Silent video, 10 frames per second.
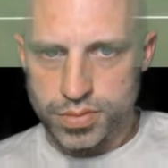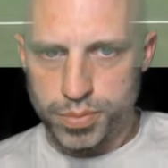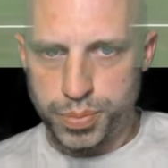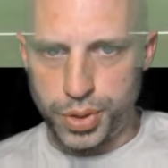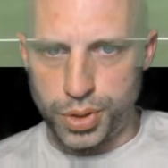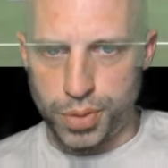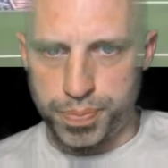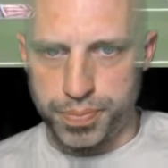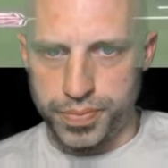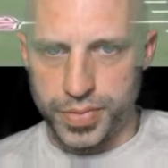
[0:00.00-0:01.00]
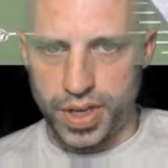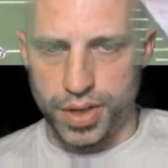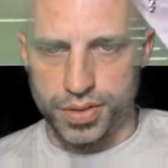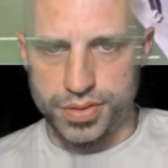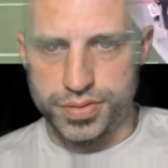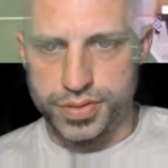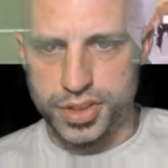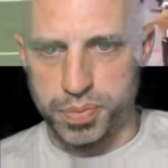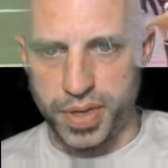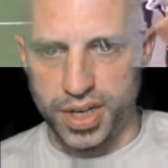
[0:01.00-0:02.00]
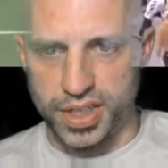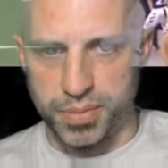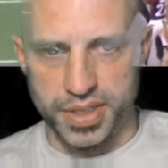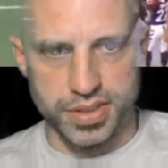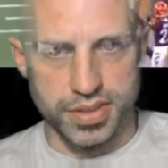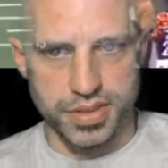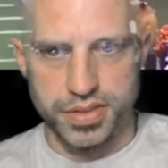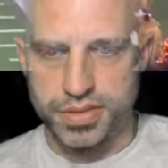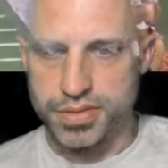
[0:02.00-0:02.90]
Boop. Oh, just barely misses.